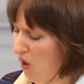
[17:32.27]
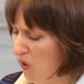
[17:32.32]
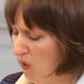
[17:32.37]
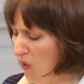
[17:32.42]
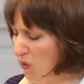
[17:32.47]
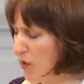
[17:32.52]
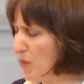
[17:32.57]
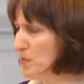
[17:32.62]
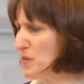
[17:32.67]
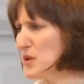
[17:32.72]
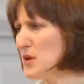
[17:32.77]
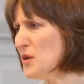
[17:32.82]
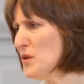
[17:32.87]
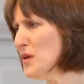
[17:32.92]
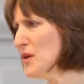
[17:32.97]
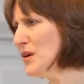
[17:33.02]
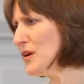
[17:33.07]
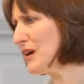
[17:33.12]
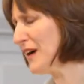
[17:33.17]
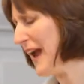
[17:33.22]
all the
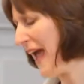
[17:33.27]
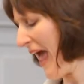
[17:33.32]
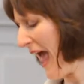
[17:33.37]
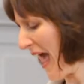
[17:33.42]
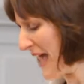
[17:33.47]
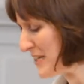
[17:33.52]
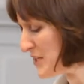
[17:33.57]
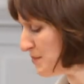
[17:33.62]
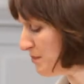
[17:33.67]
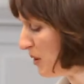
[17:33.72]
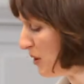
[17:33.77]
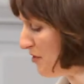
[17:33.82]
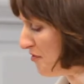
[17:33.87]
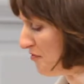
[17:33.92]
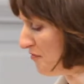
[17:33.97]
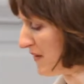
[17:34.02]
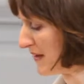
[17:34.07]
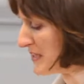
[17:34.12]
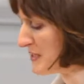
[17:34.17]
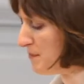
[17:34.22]
pure and
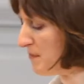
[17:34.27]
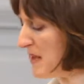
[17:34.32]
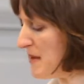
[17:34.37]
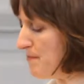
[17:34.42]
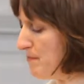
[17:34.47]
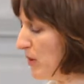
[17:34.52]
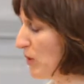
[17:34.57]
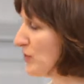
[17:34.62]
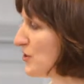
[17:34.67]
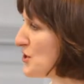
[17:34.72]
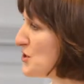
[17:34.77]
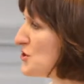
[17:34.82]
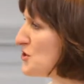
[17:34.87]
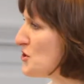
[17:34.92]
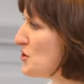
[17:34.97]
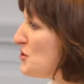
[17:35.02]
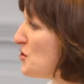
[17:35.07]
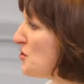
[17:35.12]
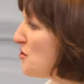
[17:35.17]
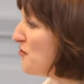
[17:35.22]
perfect people to
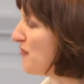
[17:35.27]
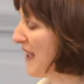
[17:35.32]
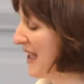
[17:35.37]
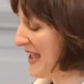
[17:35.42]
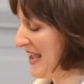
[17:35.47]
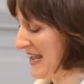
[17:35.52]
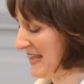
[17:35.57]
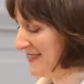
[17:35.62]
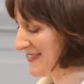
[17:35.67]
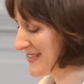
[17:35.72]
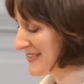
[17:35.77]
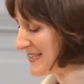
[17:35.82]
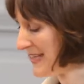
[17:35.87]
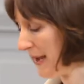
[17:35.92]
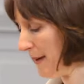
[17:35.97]
serve in the